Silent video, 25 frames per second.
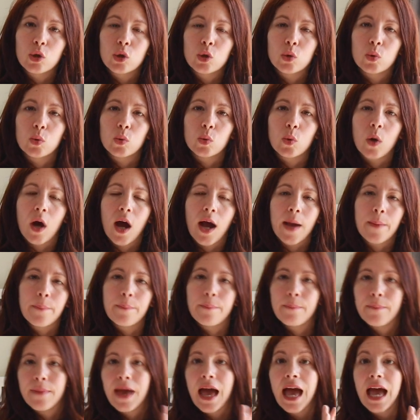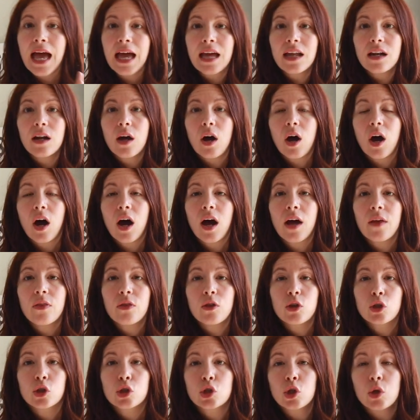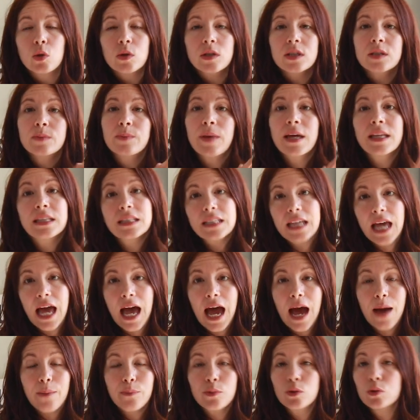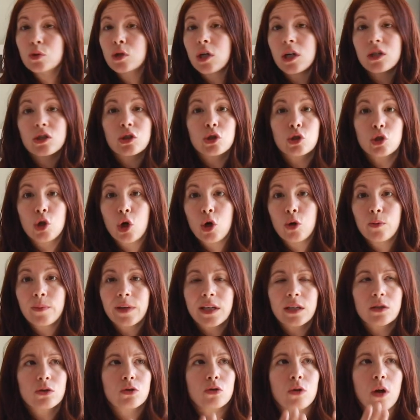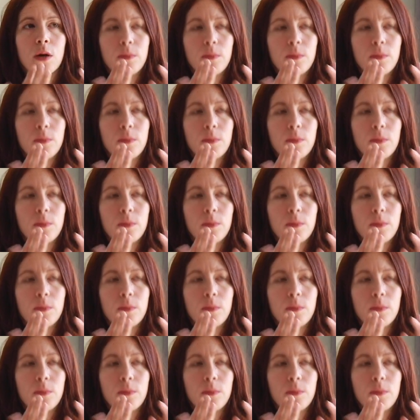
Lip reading: who I met on the Joe Dispenza app who doesn't know me. So